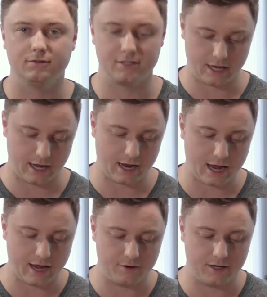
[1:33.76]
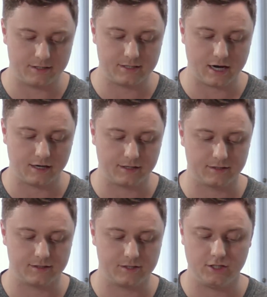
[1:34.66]
Today, I wanted to talk
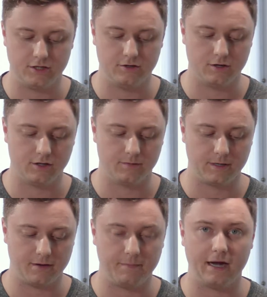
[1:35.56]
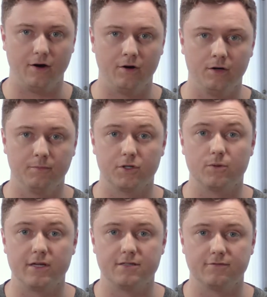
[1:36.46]
to you a little bit about
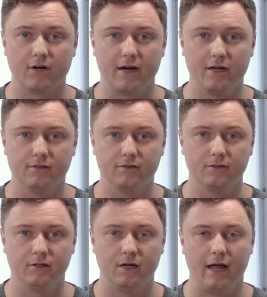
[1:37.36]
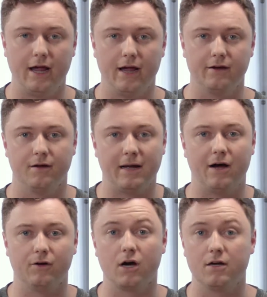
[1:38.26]
persuasive writing and
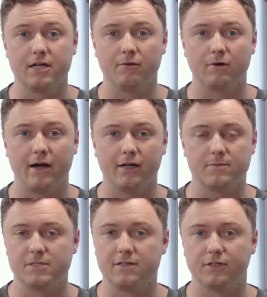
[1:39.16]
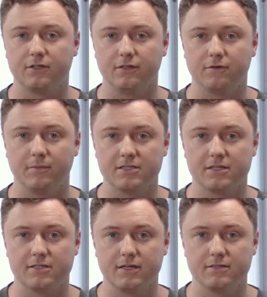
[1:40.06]
about content writing specifically for
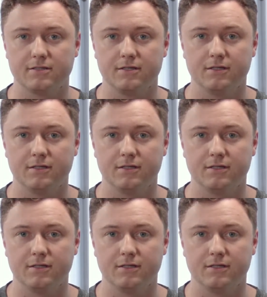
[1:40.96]
businesses.